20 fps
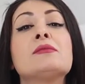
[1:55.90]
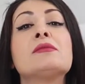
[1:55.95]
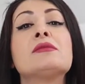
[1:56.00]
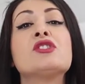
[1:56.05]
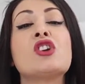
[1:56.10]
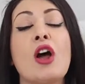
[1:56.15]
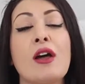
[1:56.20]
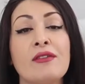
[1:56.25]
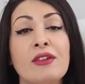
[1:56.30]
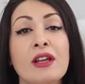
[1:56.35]

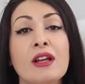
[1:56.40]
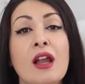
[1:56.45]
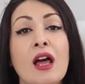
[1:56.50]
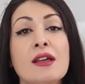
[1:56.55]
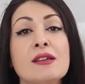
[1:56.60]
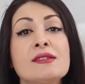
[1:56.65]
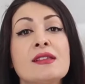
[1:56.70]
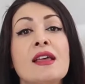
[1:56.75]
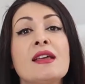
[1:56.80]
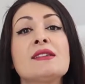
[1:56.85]
driving
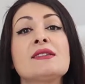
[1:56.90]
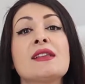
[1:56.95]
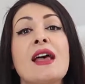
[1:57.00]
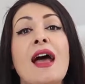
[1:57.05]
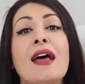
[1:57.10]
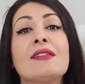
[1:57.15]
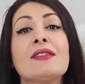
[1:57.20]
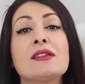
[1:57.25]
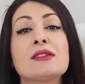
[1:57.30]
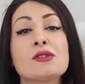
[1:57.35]
license
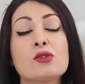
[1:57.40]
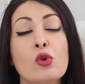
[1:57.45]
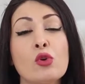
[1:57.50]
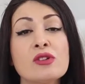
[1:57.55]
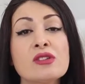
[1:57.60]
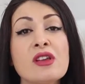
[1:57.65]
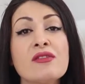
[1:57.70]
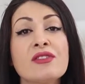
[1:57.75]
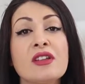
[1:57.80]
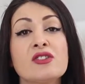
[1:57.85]
and the
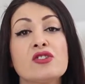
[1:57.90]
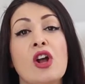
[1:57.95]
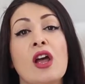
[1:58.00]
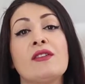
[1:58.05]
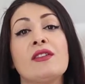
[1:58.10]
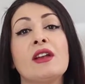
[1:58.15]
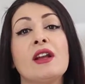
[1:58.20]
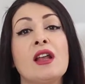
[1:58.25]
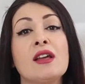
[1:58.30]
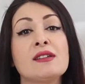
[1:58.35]
source of the
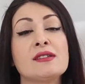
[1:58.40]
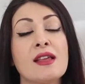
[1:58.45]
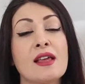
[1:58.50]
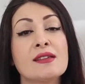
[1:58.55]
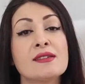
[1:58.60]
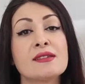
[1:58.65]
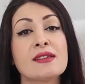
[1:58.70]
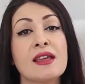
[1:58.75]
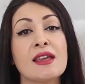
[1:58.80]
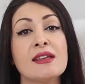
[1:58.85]
driving
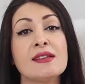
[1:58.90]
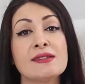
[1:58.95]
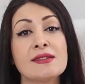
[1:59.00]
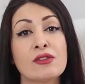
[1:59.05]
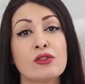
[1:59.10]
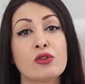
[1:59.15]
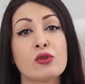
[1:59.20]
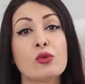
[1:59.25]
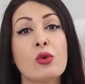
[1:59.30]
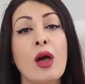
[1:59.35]
license is
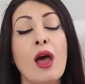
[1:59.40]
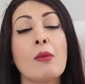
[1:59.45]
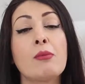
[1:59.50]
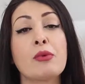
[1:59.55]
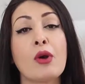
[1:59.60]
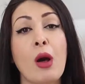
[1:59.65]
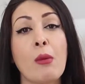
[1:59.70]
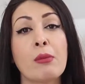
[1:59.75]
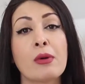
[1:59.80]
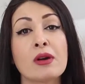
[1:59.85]
through a
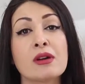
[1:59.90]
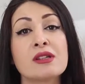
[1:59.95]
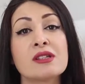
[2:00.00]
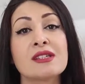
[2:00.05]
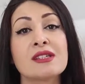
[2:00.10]
proper